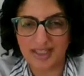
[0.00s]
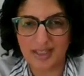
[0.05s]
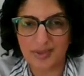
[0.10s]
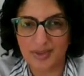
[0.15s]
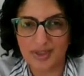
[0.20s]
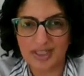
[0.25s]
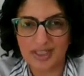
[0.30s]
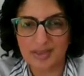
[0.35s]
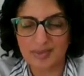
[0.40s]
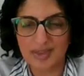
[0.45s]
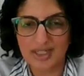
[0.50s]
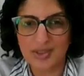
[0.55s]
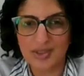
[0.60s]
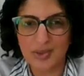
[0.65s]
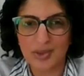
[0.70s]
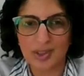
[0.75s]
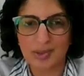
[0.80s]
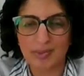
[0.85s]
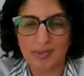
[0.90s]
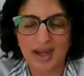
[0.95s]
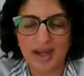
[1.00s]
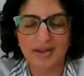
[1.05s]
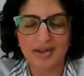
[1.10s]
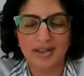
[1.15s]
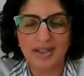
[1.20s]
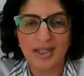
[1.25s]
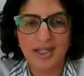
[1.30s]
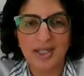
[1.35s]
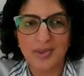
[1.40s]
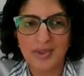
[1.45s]
City wanted me to talk
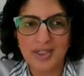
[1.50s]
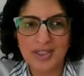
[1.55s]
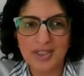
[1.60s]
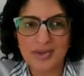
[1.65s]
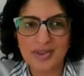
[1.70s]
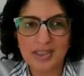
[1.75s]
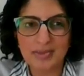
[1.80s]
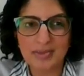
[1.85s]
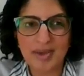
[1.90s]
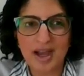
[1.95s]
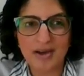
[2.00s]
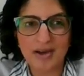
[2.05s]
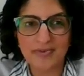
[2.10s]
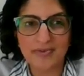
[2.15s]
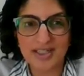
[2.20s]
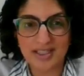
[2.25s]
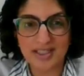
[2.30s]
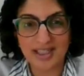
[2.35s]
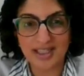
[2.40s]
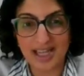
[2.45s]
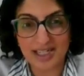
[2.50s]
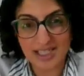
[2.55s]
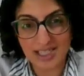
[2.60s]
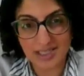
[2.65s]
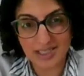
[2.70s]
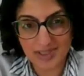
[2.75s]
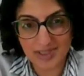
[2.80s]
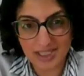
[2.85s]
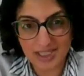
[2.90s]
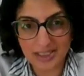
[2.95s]
about, which was about physical
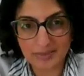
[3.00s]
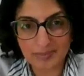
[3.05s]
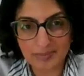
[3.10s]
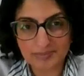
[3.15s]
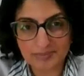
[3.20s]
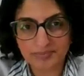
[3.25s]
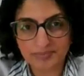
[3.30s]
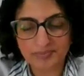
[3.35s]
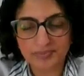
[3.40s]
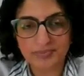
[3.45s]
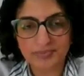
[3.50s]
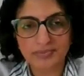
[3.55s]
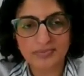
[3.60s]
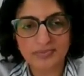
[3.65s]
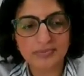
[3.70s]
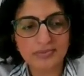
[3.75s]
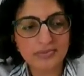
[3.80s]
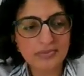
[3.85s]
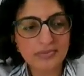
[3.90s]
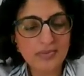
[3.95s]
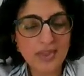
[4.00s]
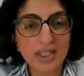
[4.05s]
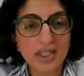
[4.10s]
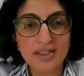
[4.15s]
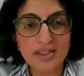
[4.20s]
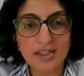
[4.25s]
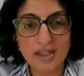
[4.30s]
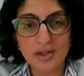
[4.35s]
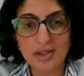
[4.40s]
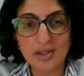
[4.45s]
activity.
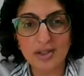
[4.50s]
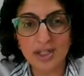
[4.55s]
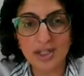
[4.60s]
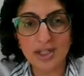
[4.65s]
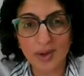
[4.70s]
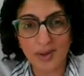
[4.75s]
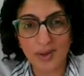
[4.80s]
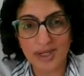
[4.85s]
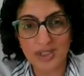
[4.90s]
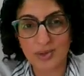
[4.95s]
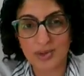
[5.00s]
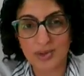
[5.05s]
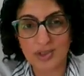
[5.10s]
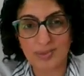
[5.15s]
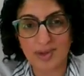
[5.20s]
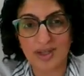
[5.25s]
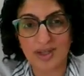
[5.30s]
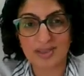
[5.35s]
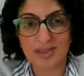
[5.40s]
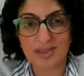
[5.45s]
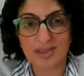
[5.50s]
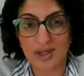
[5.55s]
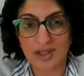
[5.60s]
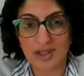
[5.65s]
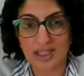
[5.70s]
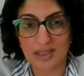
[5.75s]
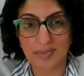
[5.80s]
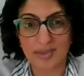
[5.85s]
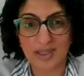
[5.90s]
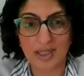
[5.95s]
So you know how I talked about
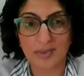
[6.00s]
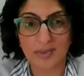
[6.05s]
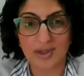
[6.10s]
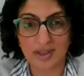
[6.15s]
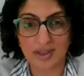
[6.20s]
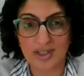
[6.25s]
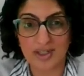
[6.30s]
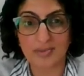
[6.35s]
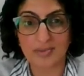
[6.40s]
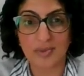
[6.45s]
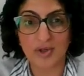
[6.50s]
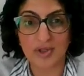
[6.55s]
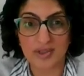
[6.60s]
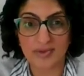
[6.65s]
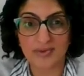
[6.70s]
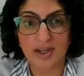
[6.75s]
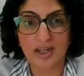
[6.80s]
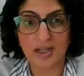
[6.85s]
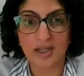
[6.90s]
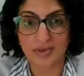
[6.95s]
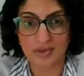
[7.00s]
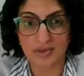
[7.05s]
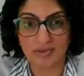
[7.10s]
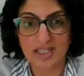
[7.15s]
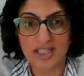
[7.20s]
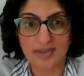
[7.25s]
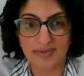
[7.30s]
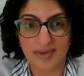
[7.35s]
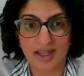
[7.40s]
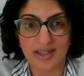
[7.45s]
smoking being one of those
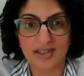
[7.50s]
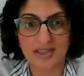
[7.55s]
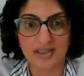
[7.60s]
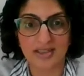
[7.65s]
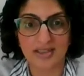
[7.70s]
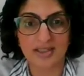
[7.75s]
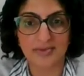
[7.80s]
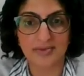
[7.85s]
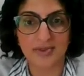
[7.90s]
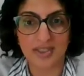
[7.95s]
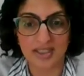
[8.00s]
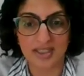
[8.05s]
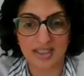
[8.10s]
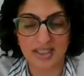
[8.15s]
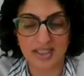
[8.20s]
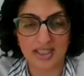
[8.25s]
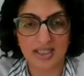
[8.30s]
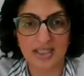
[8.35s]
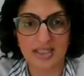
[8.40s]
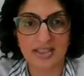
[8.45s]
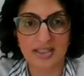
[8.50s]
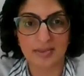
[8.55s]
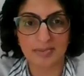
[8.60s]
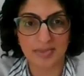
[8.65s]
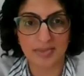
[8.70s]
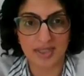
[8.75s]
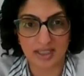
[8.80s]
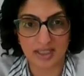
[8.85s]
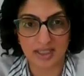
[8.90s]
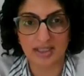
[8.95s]
modifiable risk factors for disease,
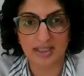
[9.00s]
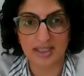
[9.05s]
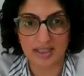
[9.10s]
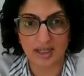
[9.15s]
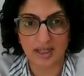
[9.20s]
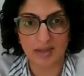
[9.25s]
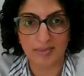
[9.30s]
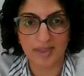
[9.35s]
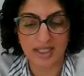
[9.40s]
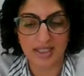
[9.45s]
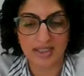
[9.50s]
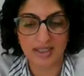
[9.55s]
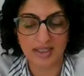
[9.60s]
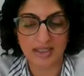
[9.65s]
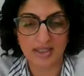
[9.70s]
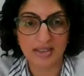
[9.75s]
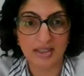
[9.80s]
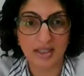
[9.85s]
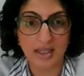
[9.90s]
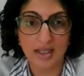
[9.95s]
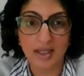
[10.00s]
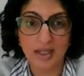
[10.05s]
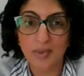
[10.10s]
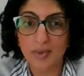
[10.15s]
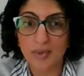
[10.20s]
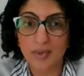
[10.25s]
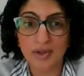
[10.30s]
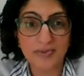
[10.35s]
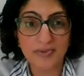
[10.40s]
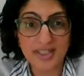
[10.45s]
in particular diabetes?
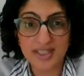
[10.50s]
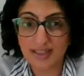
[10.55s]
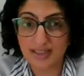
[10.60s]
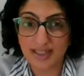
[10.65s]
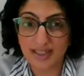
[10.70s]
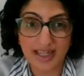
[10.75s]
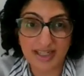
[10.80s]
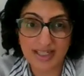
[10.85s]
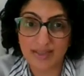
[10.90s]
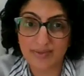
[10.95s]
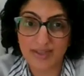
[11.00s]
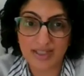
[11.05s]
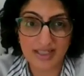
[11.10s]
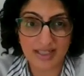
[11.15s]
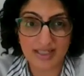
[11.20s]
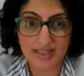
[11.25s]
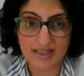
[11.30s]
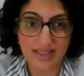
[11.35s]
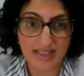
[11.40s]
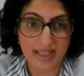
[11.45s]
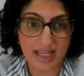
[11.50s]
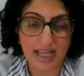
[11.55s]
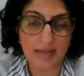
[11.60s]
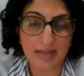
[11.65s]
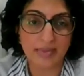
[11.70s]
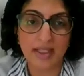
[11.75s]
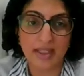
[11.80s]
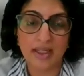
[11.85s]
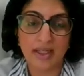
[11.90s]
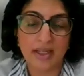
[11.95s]
Well, physical activity is the
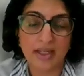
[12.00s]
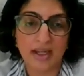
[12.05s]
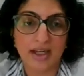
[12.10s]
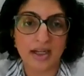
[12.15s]
same.